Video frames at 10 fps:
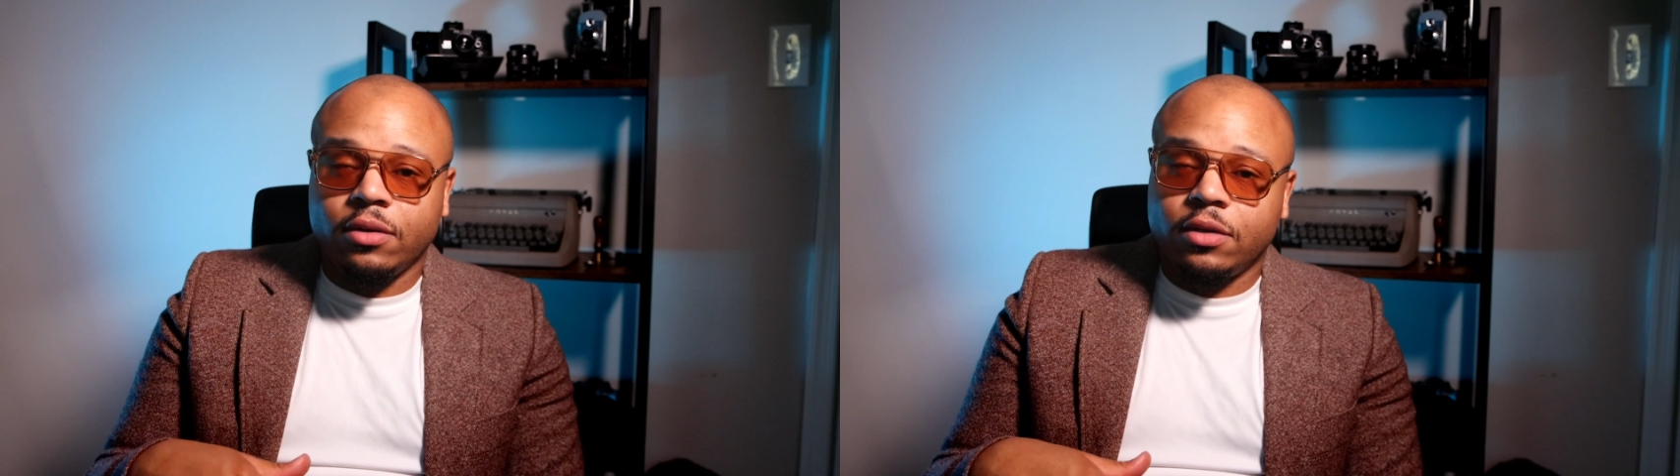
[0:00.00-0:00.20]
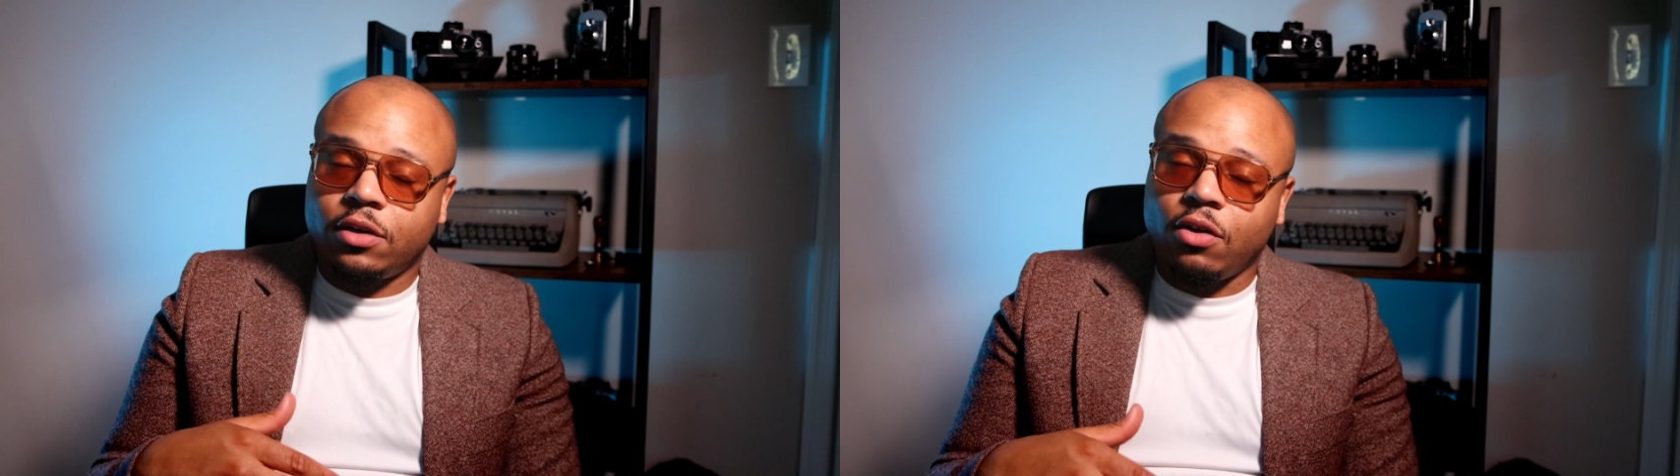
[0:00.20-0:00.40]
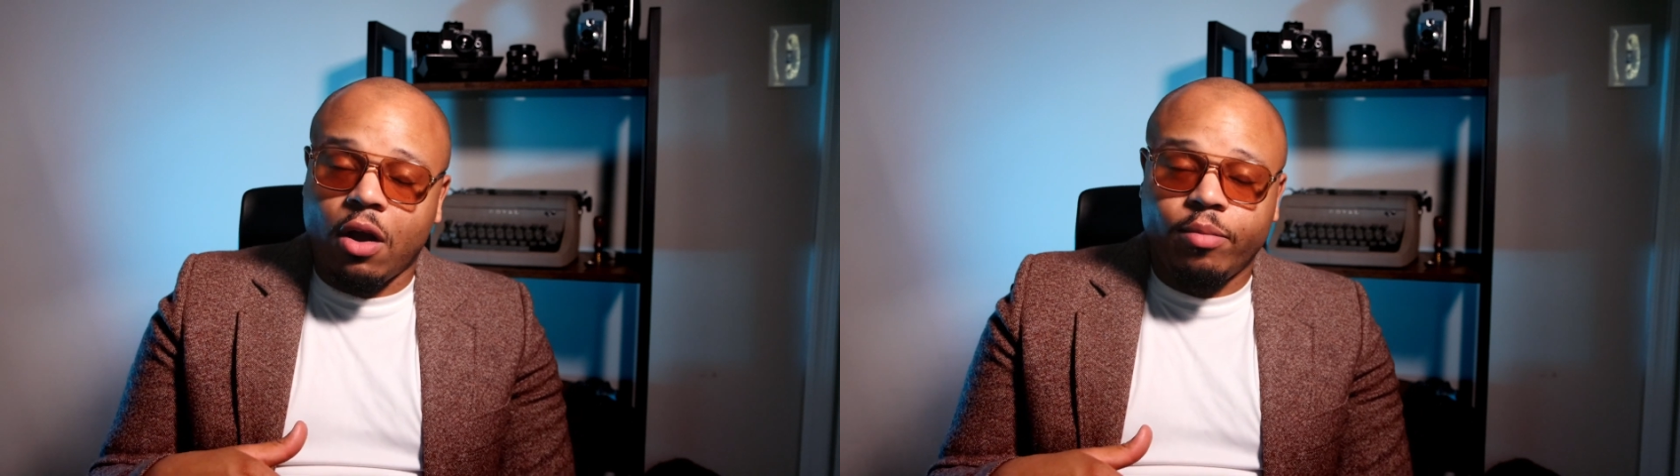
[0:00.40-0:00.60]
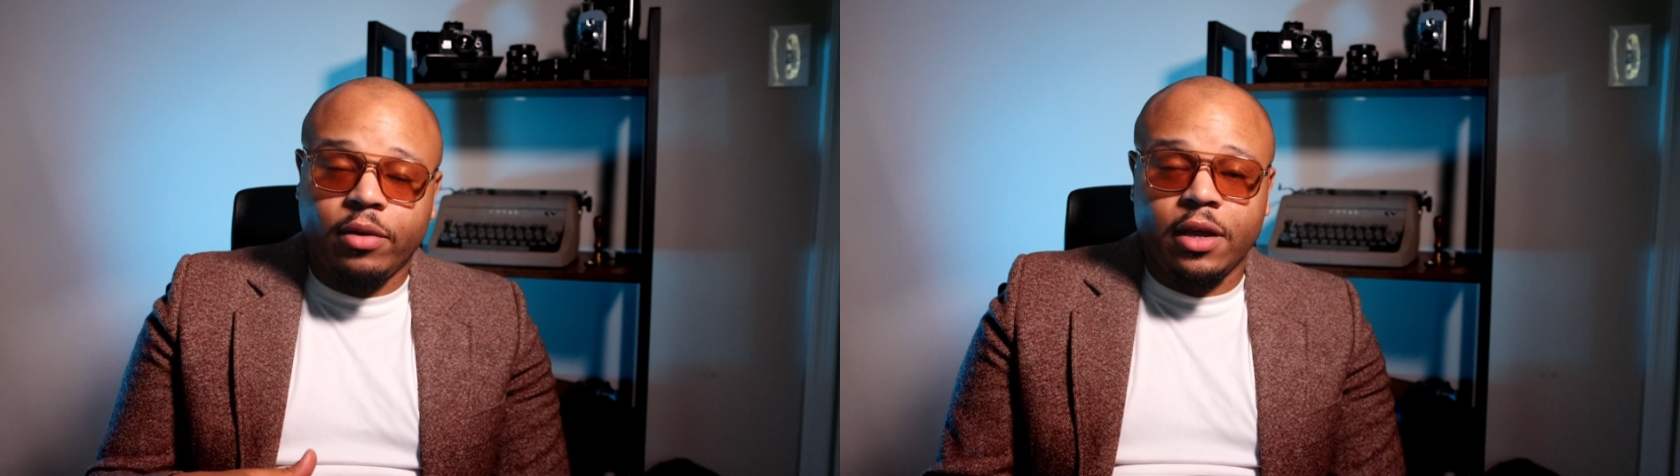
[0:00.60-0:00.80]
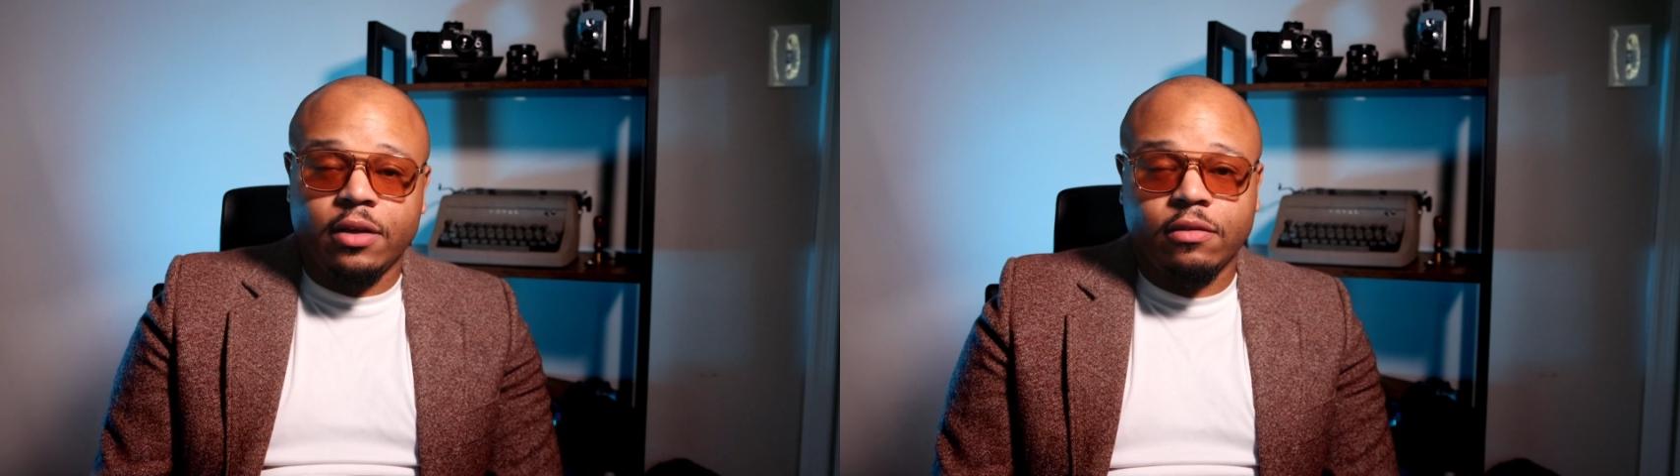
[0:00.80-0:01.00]
it in a dark
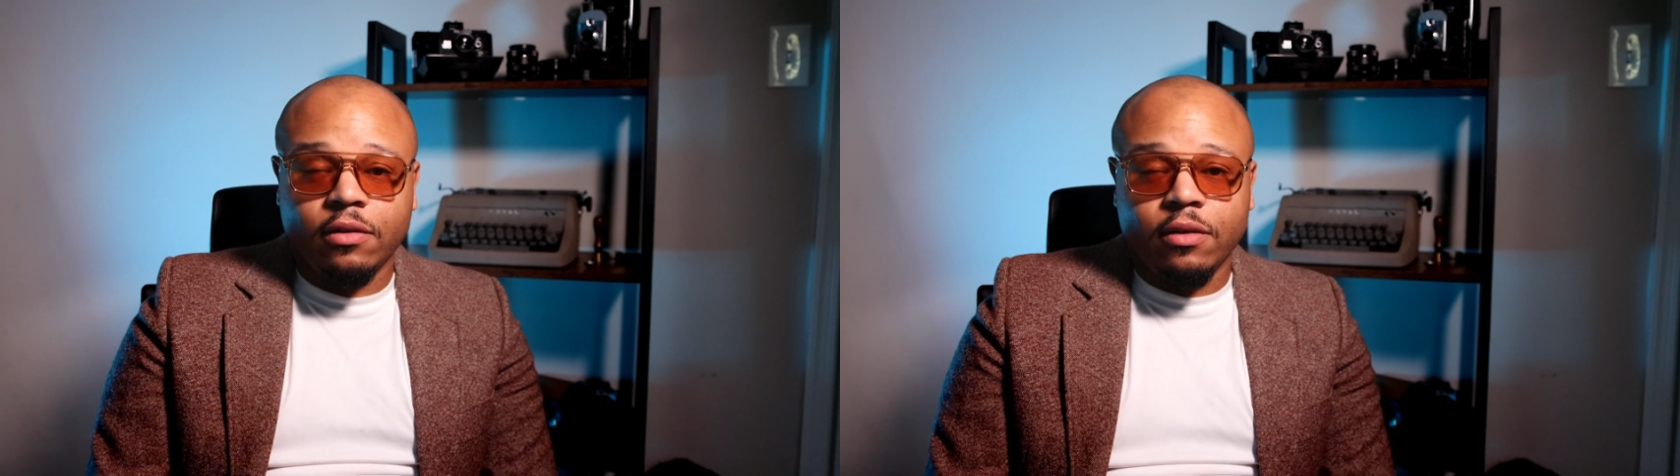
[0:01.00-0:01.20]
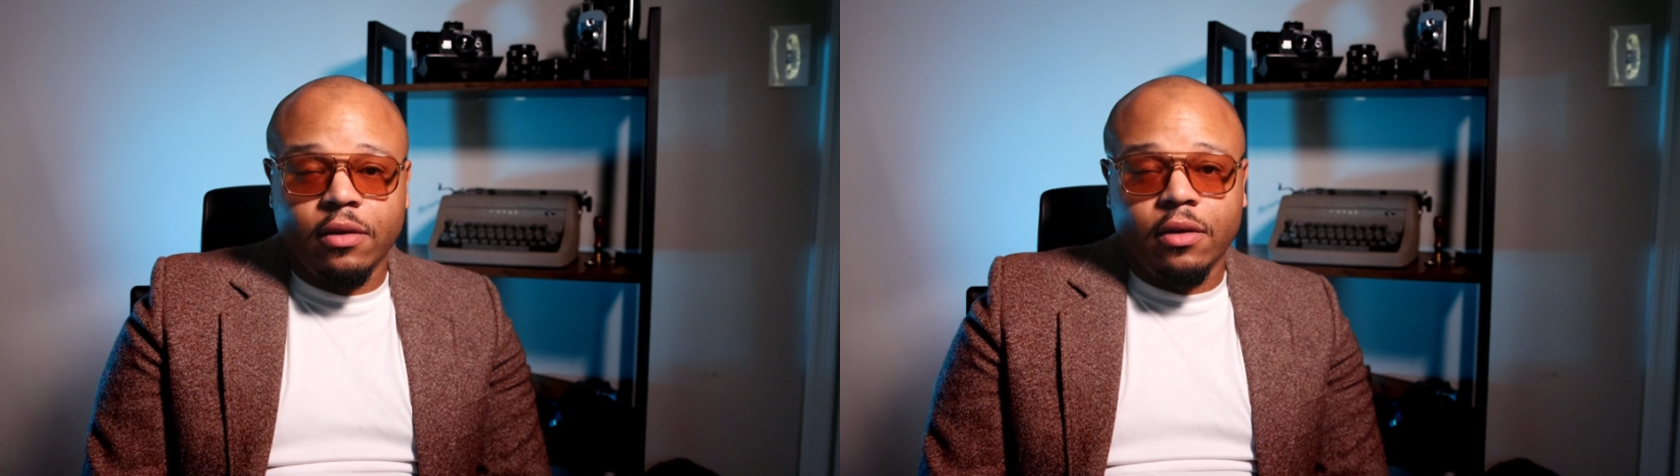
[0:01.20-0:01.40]
place.